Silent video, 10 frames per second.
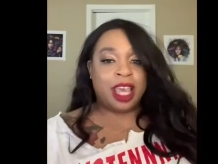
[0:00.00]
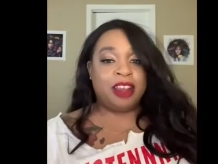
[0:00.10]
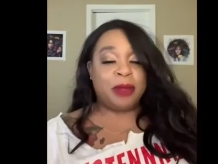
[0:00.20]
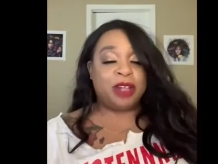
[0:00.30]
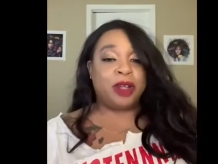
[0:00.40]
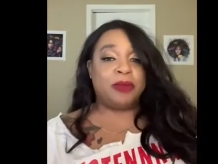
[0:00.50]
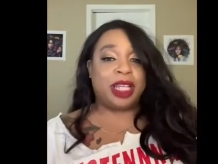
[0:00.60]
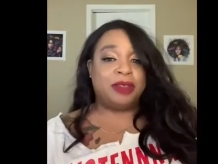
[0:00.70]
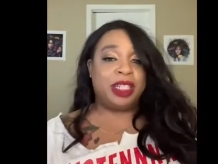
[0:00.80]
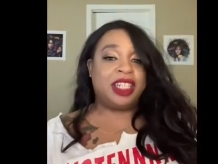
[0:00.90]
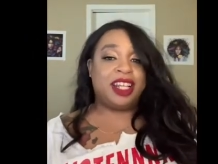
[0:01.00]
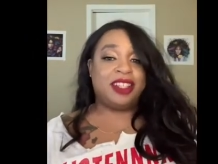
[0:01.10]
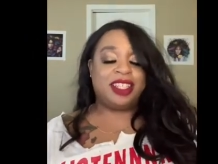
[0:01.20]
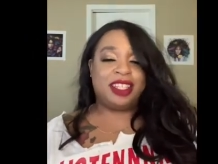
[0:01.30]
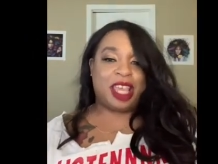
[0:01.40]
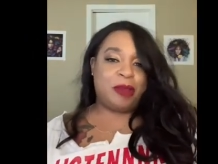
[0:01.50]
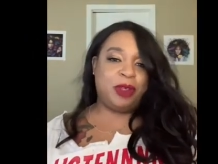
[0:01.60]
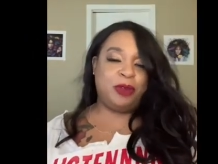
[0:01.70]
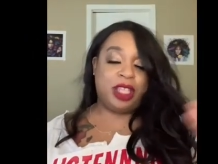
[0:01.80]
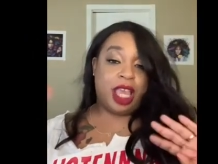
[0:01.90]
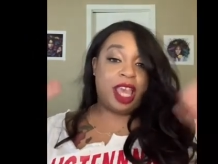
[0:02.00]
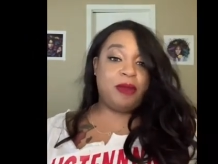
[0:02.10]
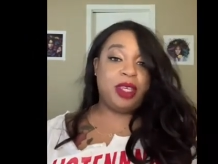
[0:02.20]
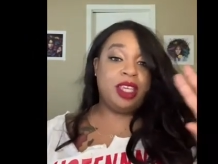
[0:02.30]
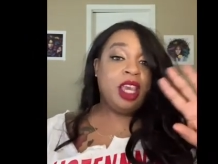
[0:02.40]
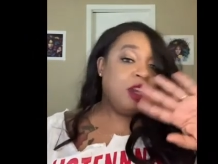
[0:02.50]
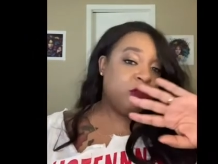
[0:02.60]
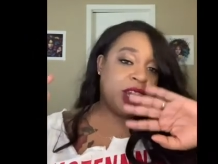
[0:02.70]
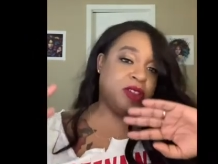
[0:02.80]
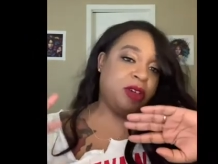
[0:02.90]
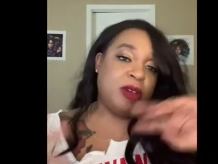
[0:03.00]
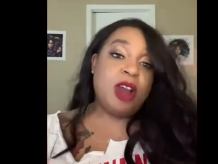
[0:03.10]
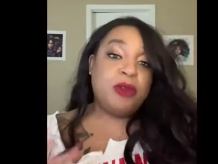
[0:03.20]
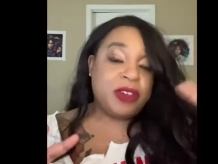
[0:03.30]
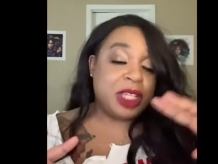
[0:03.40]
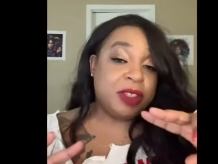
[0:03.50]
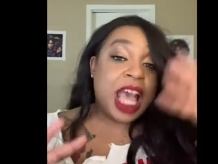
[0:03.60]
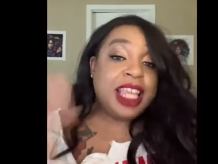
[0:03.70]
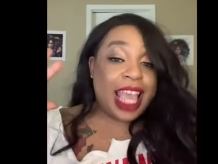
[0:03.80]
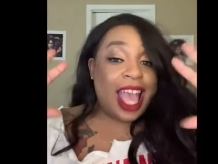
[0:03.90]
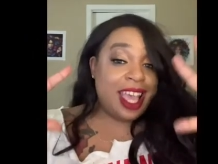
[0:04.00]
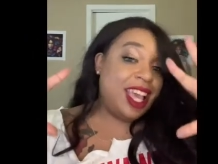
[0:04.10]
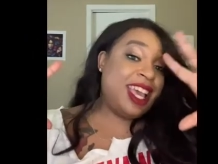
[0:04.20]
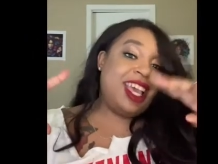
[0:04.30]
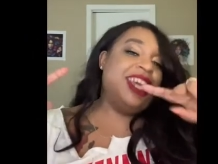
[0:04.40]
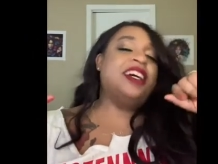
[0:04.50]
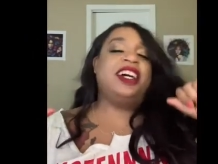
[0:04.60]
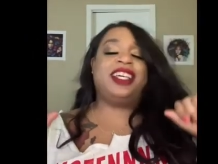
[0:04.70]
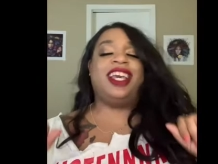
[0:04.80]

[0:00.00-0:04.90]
everybody, welcome back to my channel. This is Ebbie with Ebbie Retro Reviews. Yay! Okay.